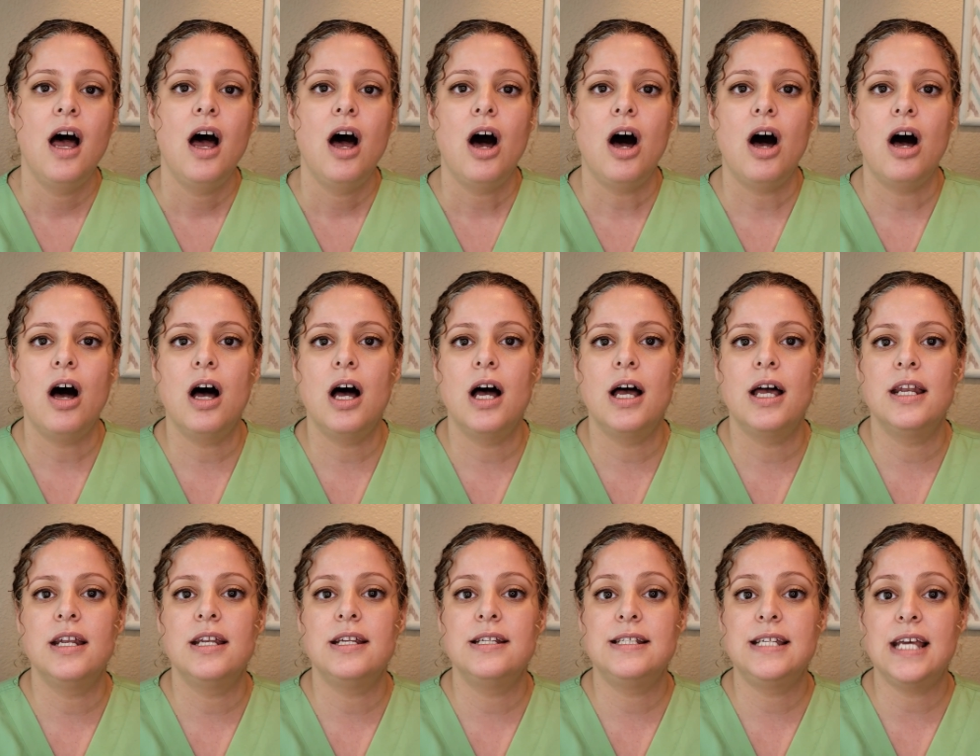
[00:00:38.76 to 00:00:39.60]

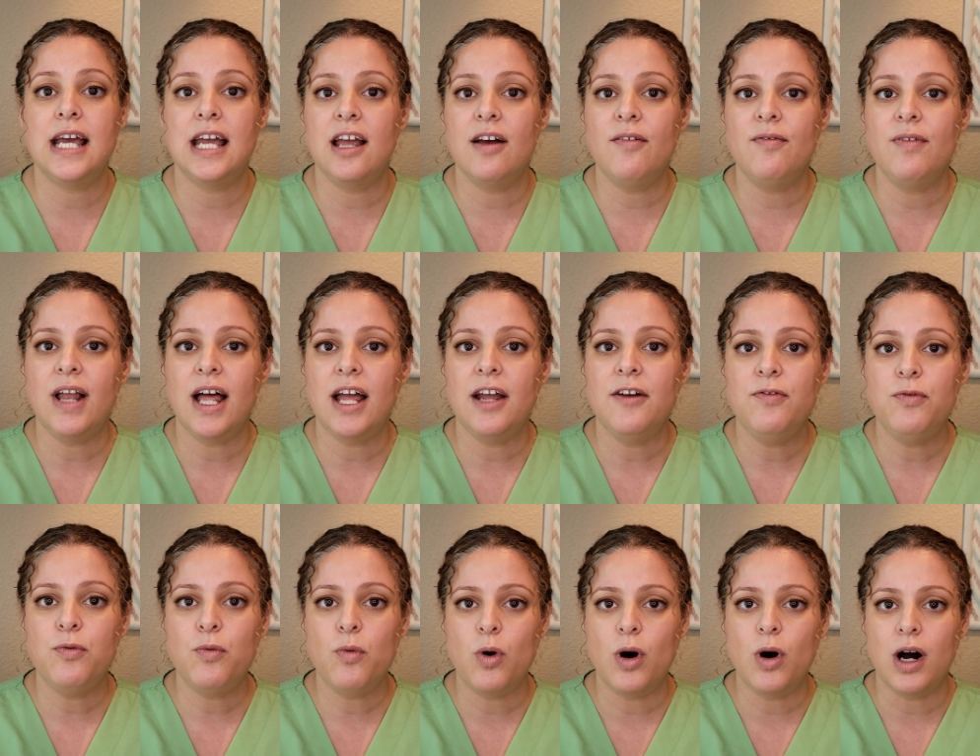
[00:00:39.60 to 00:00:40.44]
on day of
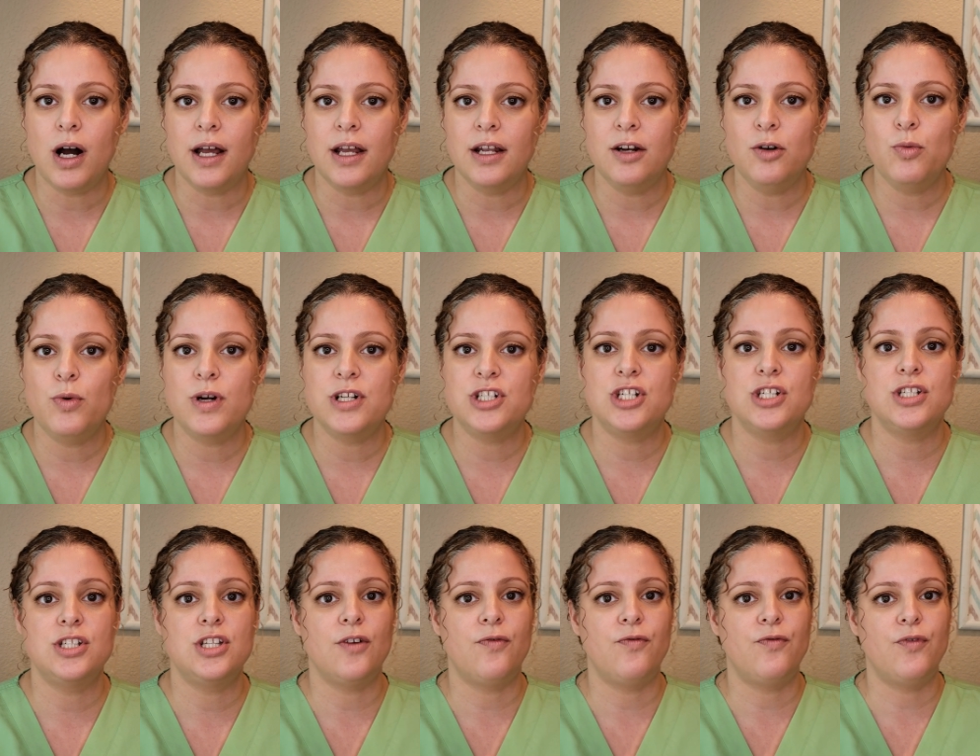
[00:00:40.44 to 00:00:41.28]
life 1, which
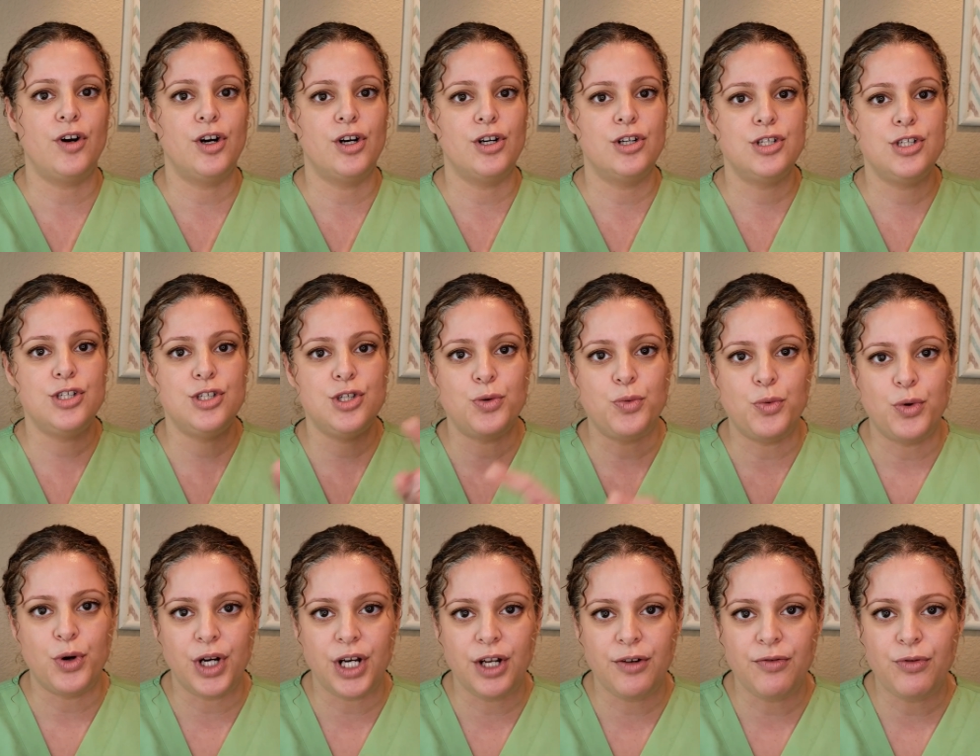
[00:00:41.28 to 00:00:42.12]
is the first
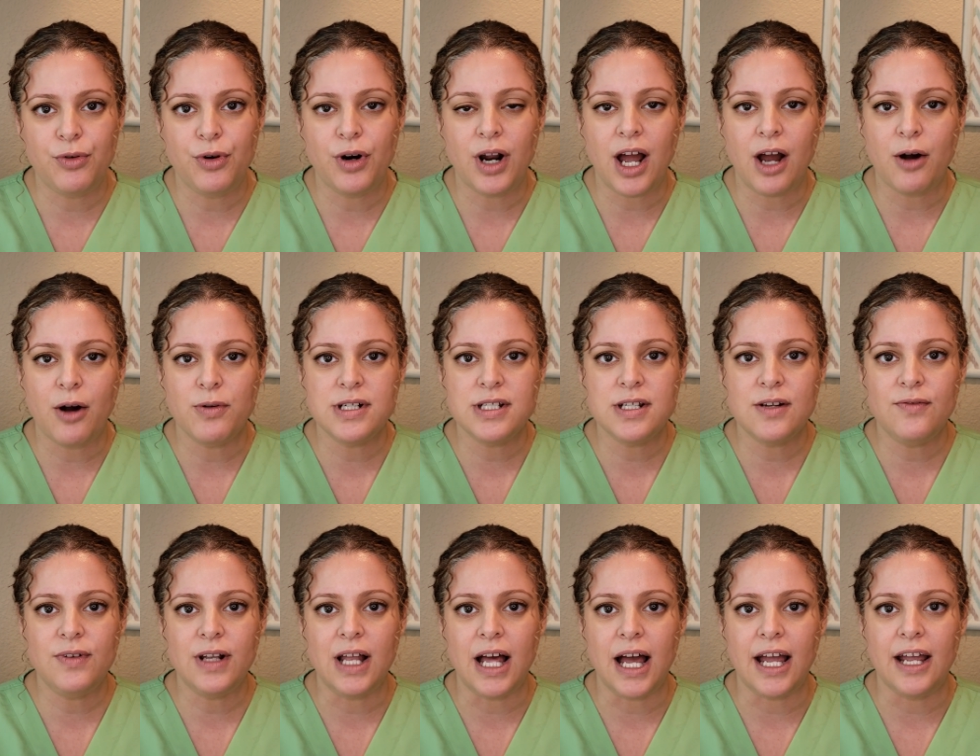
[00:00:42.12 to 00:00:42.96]
24 hours
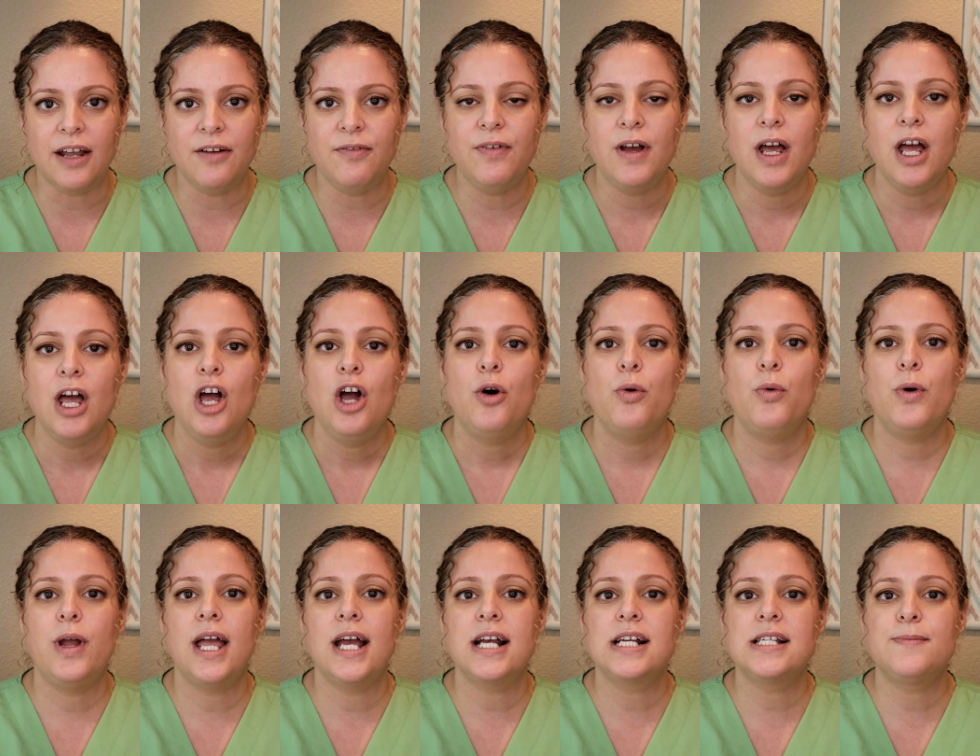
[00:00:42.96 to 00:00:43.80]
of life,
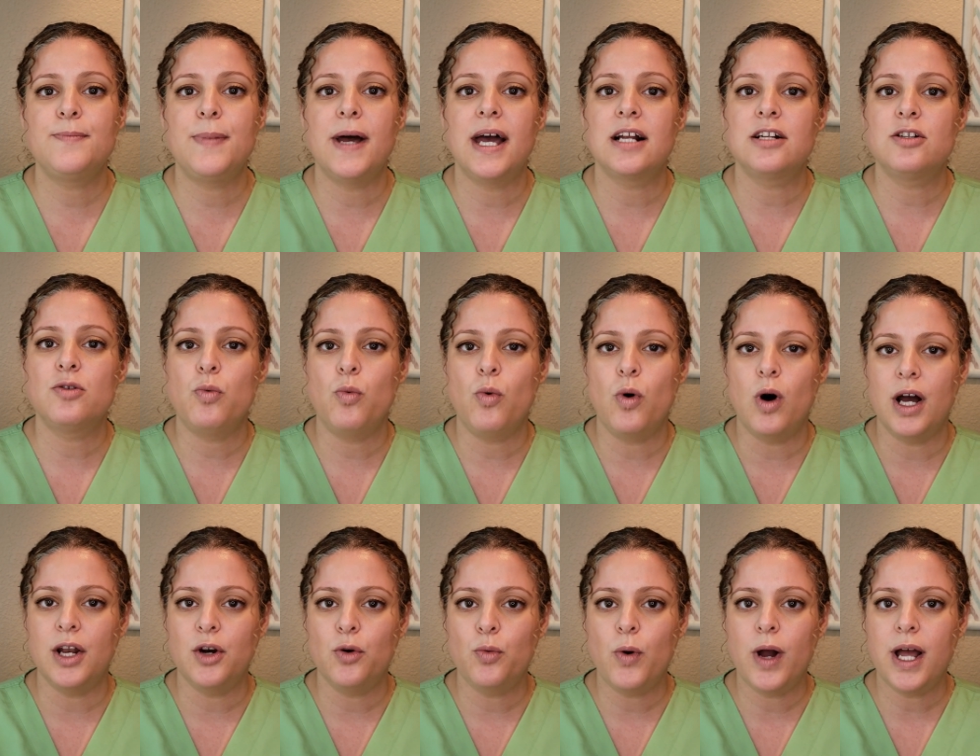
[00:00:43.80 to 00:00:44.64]
we expect
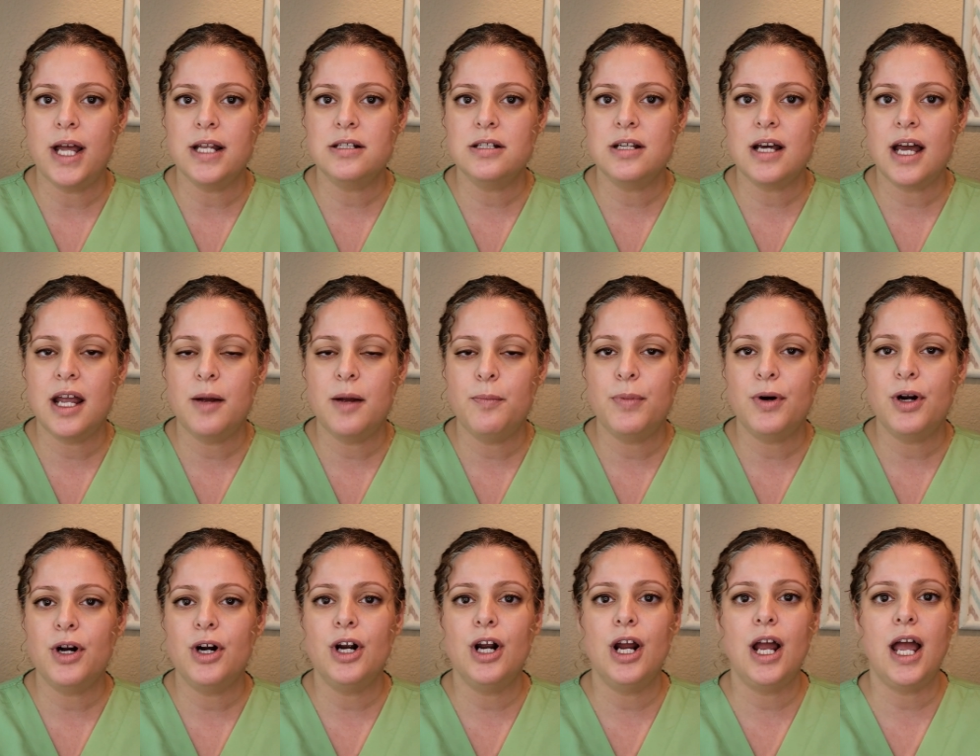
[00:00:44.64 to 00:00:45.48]
1 wet
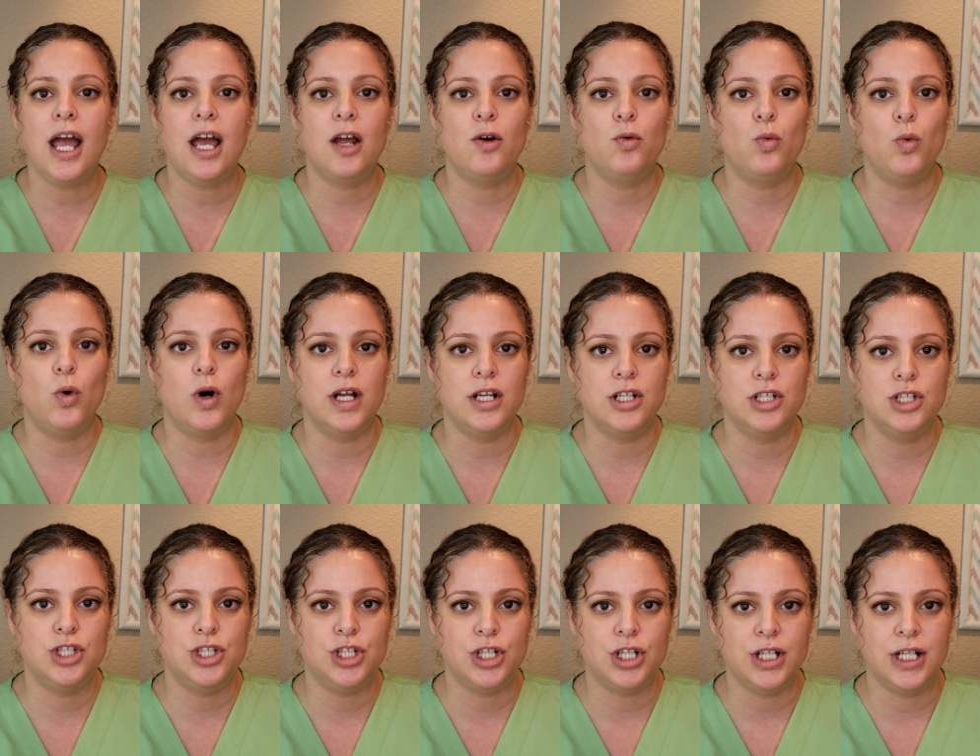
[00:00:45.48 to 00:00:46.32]
diaper and
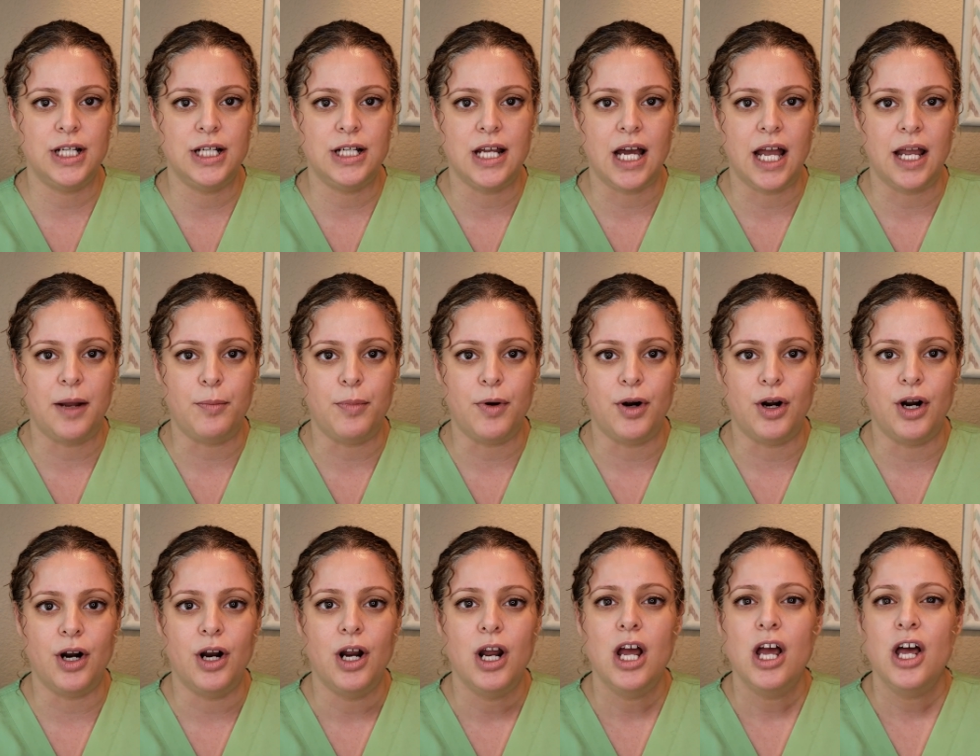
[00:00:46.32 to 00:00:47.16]
1 dirty
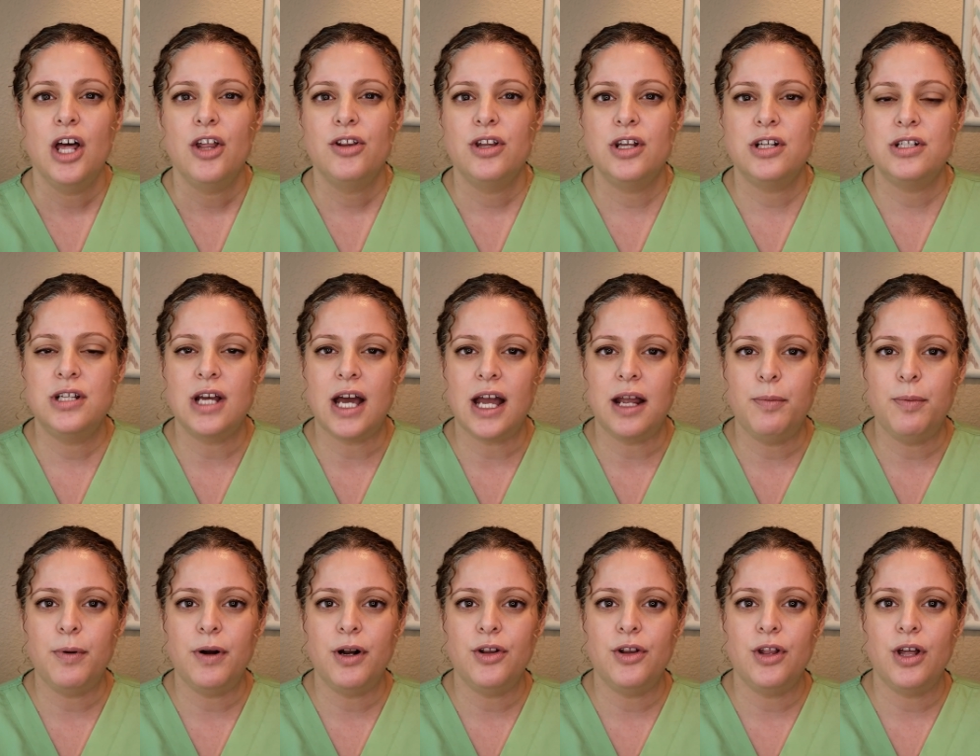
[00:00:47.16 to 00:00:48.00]
diaper.
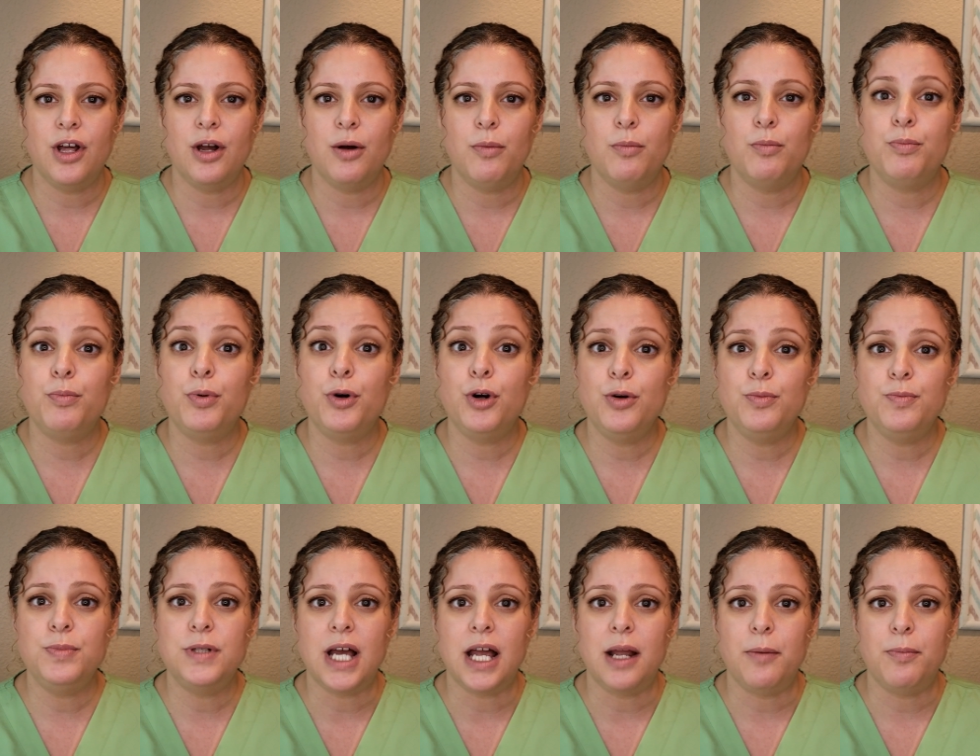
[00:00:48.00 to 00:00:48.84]
The
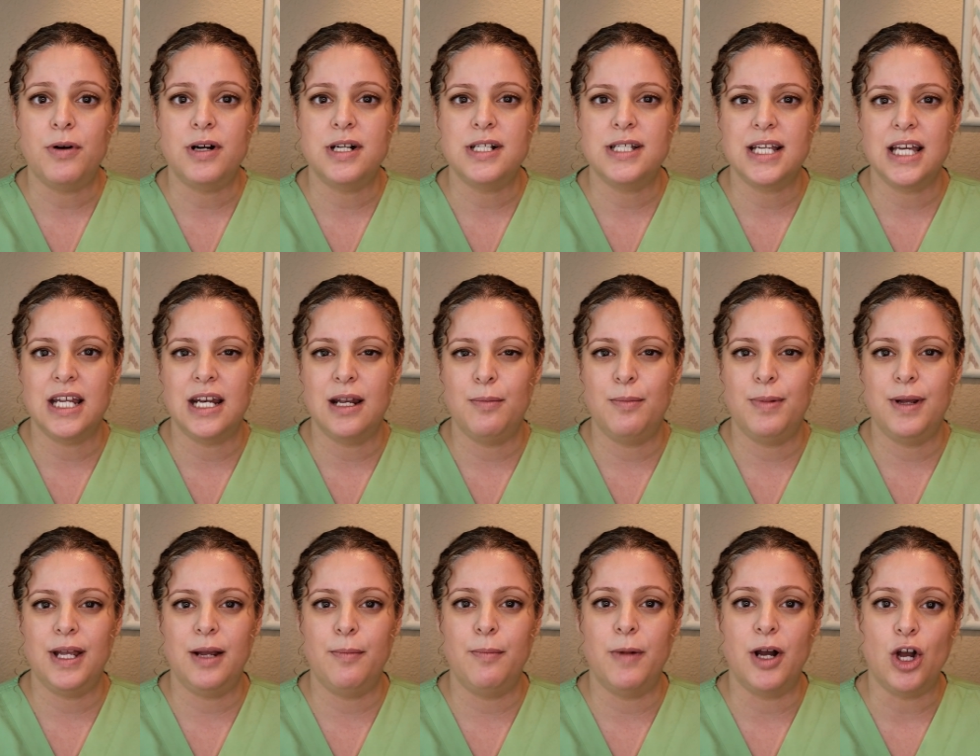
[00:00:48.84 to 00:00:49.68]
poop diaper is going to
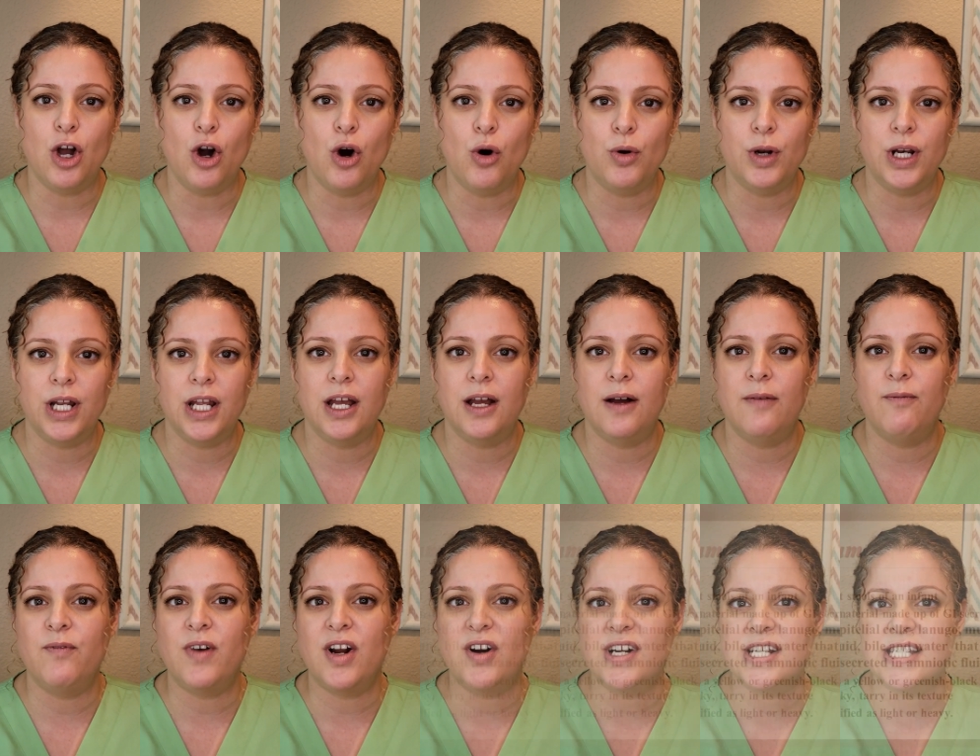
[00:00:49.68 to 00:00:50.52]
be
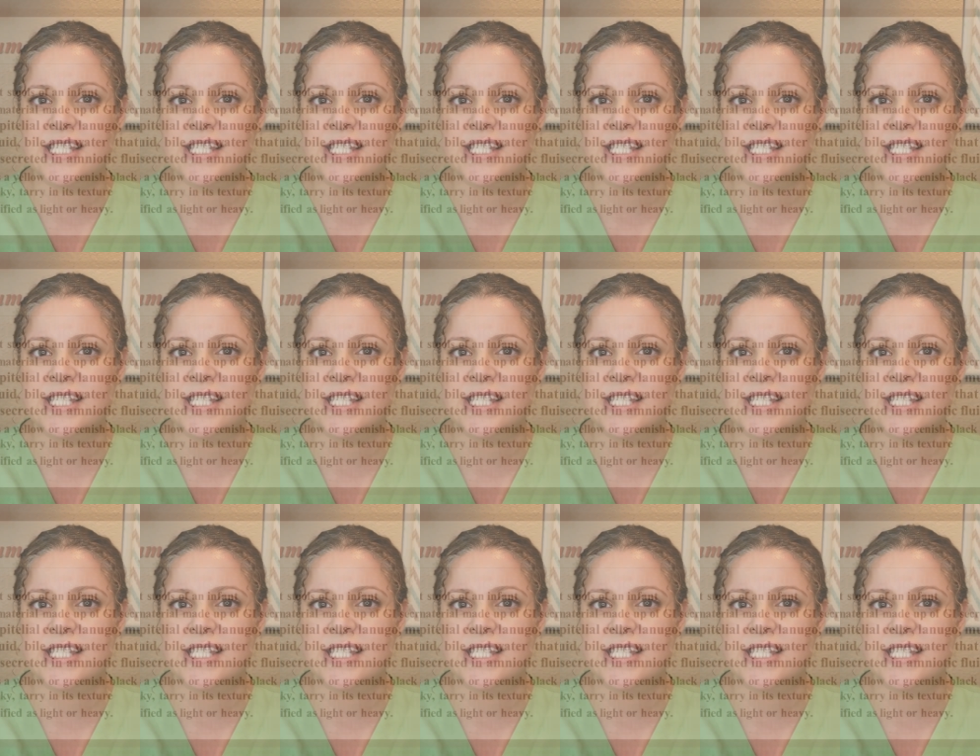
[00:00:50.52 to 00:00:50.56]
meconium, very